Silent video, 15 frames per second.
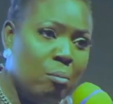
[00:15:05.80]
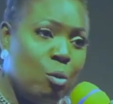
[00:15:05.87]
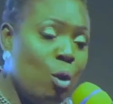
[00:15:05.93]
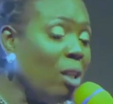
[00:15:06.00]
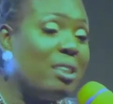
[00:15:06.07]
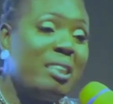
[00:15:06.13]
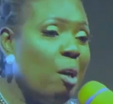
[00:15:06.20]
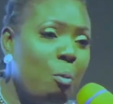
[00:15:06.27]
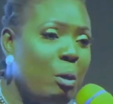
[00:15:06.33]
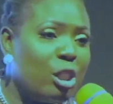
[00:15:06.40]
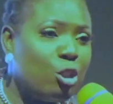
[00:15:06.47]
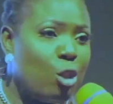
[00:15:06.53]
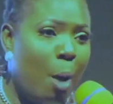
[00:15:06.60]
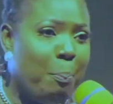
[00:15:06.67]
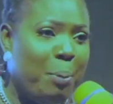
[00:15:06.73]
Nothing will
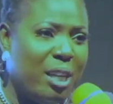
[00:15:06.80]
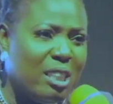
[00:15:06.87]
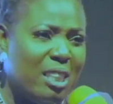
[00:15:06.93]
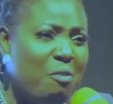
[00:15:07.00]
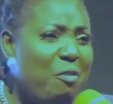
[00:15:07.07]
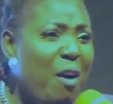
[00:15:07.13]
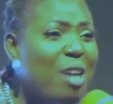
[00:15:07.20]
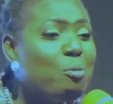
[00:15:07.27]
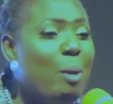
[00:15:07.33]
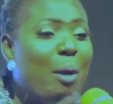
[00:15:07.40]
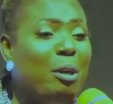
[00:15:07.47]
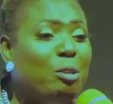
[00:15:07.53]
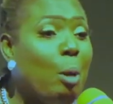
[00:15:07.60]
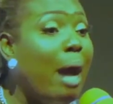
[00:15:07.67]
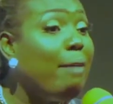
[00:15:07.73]
stop it. In fact, we are
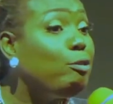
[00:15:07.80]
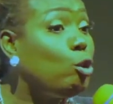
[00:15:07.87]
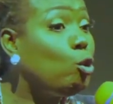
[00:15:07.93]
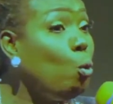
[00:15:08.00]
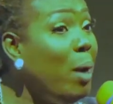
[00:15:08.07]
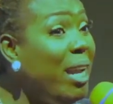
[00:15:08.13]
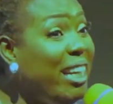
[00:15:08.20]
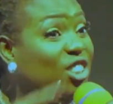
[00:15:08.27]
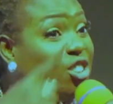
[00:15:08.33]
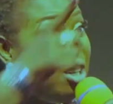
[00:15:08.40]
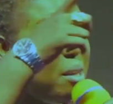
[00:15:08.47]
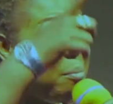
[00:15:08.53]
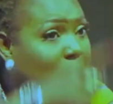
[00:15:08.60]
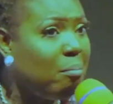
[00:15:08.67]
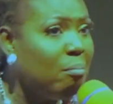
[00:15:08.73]
going to have twin
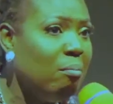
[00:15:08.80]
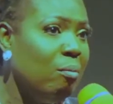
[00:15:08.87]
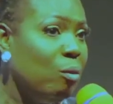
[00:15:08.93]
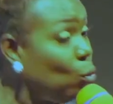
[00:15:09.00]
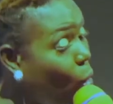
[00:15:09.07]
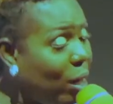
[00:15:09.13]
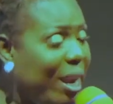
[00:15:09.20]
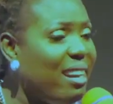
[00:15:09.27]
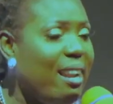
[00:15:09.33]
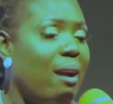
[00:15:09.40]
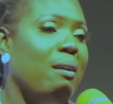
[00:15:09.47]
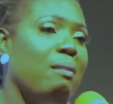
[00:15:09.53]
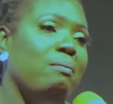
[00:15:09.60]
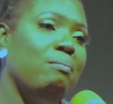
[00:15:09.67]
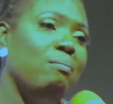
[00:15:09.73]
dream together.
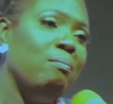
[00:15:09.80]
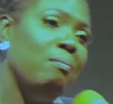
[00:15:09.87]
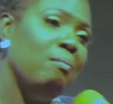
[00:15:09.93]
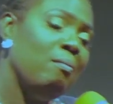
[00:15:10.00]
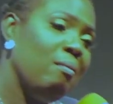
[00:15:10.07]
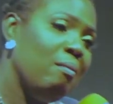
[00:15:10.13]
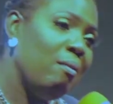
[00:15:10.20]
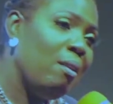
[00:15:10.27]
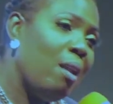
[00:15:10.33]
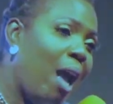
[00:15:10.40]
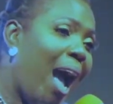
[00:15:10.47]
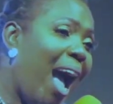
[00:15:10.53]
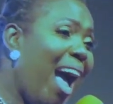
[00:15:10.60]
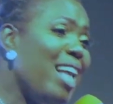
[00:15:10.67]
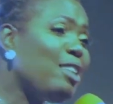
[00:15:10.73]

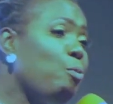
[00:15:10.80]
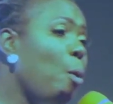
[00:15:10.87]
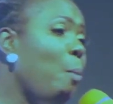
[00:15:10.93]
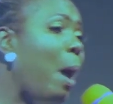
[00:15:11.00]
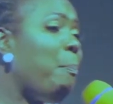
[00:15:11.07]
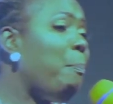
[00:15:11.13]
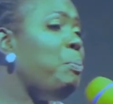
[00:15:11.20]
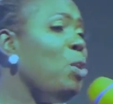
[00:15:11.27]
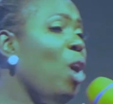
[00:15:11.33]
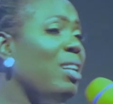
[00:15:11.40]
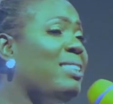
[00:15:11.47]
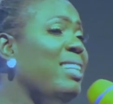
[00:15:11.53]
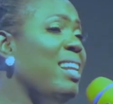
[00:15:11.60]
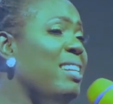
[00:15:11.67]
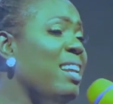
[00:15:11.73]
As we were
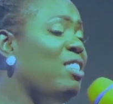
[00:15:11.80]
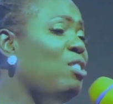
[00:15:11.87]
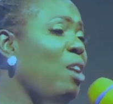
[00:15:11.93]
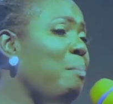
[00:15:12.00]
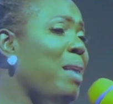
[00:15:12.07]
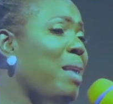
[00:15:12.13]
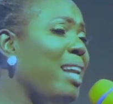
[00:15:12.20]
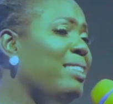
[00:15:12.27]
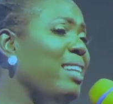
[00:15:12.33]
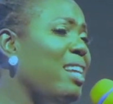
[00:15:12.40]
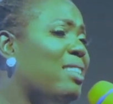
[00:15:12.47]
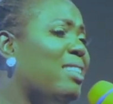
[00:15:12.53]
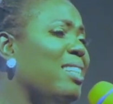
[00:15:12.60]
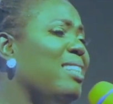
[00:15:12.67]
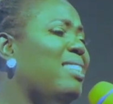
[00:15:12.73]
plotting the dream like
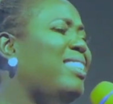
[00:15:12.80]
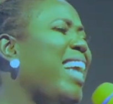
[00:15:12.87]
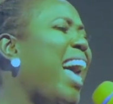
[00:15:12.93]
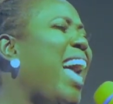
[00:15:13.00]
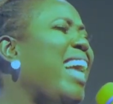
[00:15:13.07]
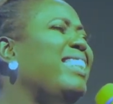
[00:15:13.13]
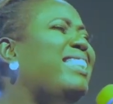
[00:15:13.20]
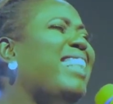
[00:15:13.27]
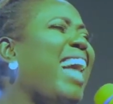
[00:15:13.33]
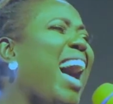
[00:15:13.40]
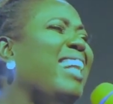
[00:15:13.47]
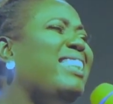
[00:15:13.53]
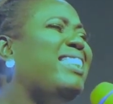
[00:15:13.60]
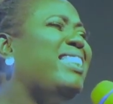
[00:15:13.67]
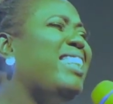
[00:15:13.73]
this,
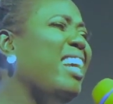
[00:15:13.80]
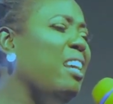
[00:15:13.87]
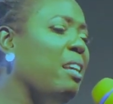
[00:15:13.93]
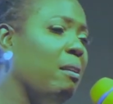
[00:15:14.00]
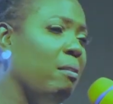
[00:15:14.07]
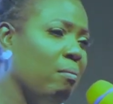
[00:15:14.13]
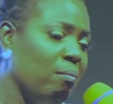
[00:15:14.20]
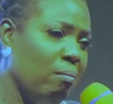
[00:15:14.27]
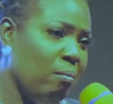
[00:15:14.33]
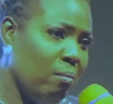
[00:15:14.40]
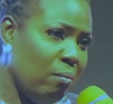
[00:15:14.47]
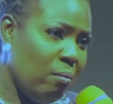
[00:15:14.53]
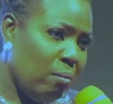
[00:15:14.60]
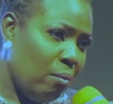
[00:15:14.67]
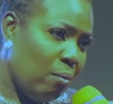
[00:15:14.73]
10:30,
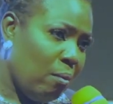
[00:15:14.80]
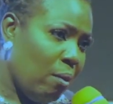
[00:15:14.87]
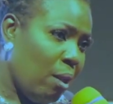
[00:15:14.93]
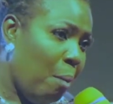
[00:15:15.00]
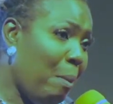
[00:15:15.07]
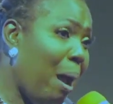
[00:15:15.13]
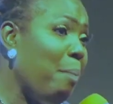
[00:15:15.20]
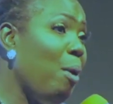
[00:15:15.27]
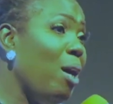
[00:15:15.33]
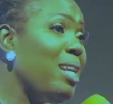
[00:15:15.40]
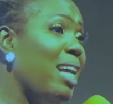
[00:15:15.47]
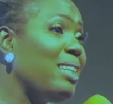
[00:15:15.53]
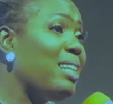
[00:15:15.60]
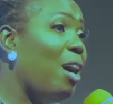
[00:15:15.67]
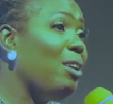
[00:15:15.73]
my
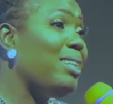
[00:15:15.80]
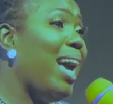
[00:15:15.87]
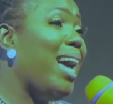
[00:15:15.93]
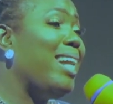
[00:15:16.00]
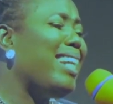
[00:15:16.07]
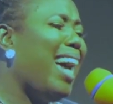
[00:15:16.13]
mother shouted,